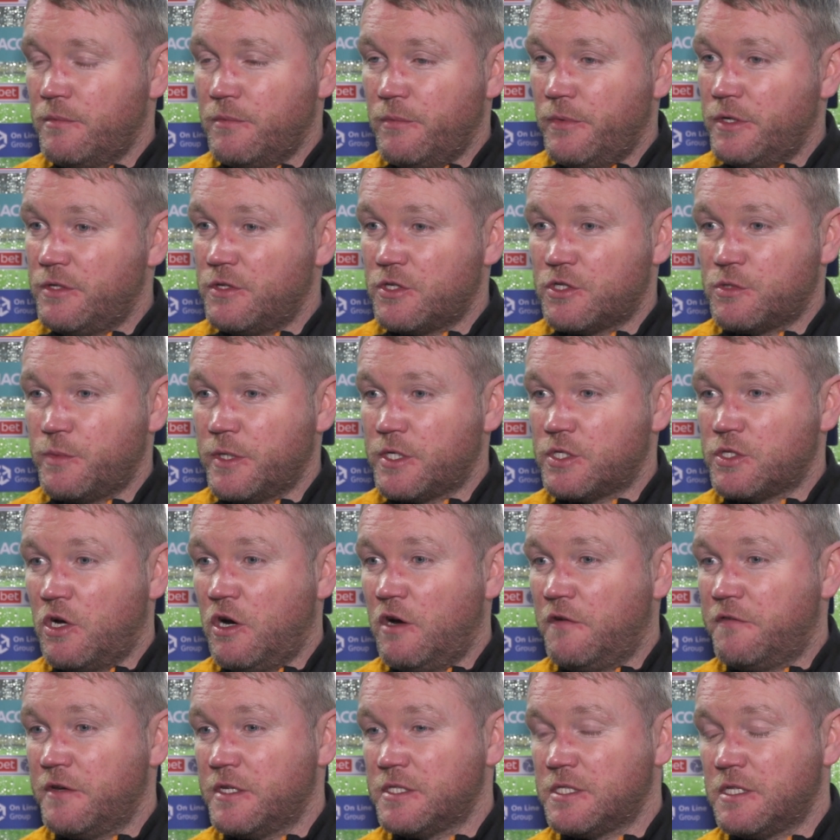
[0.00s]
we just switched
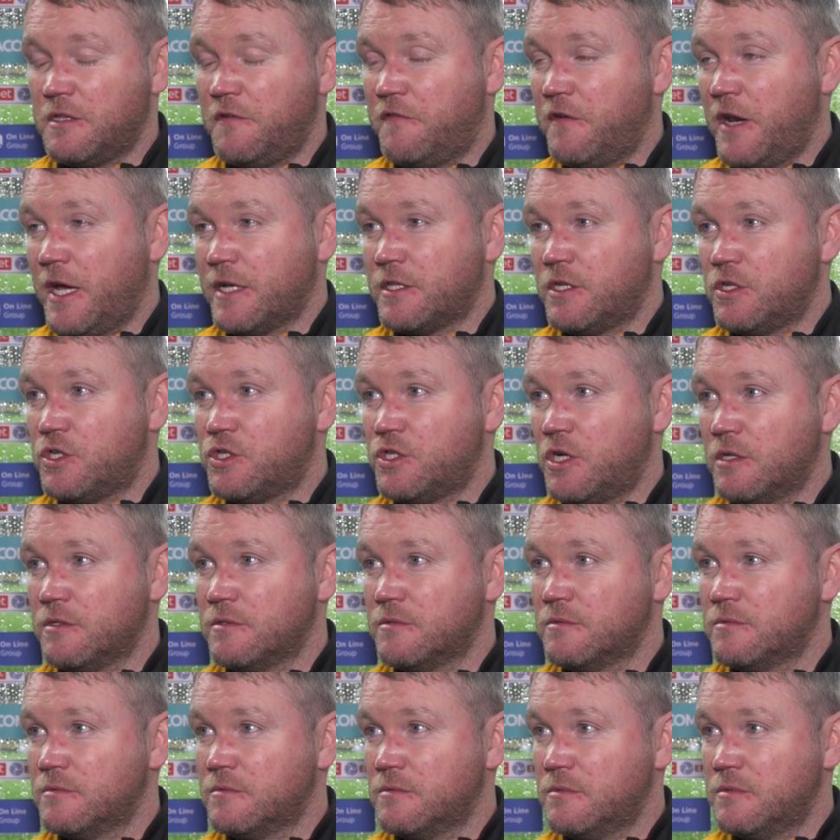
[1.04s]
off and it's a deflected shot
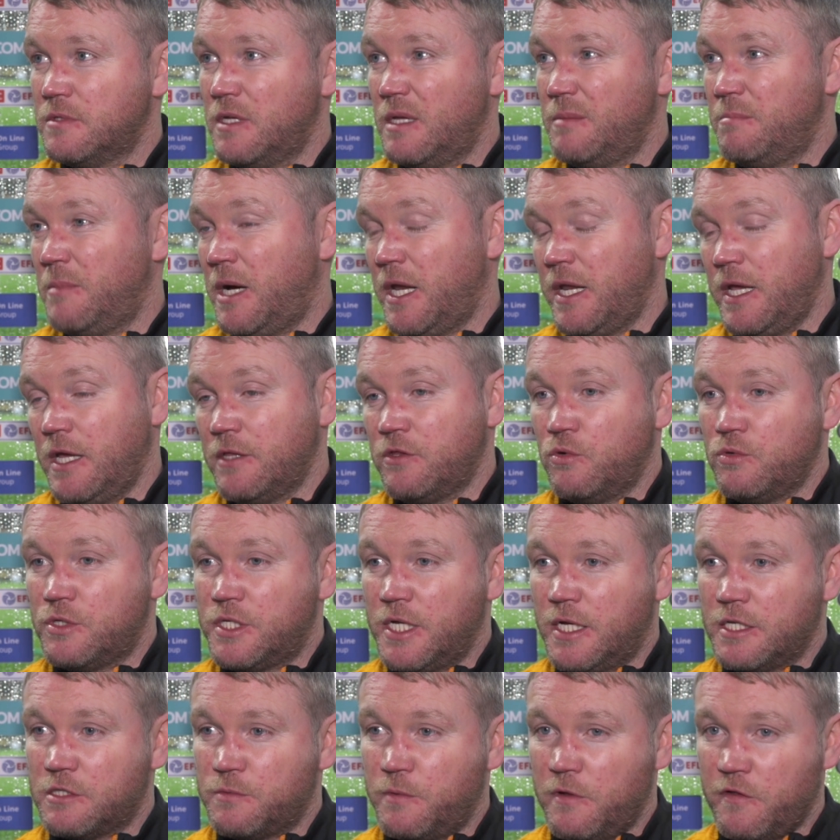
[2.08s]
that Matty had no
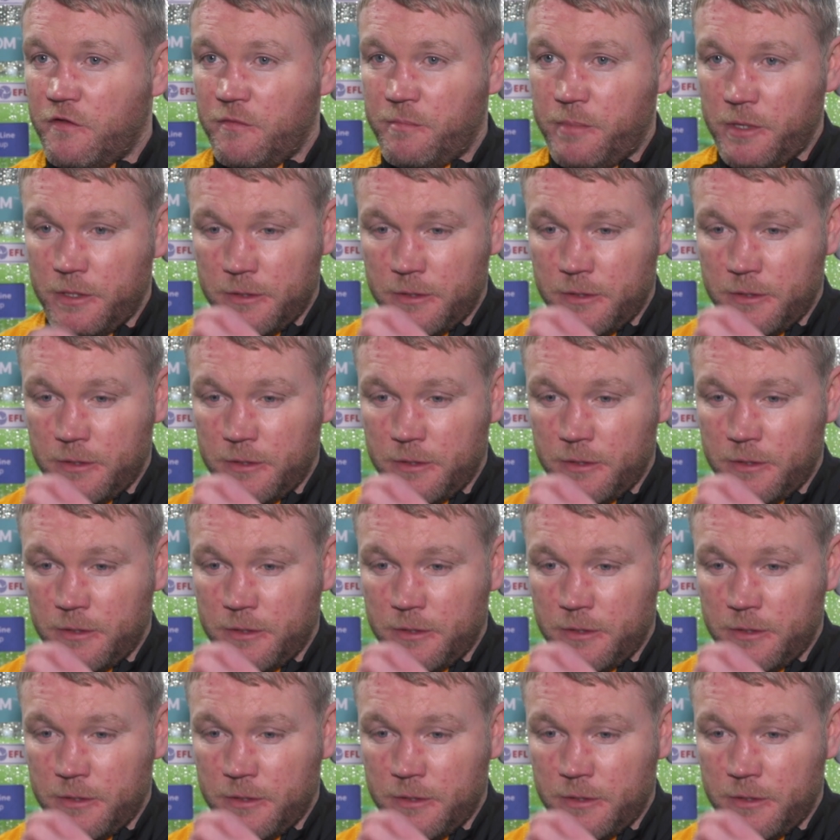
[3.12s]
chance with.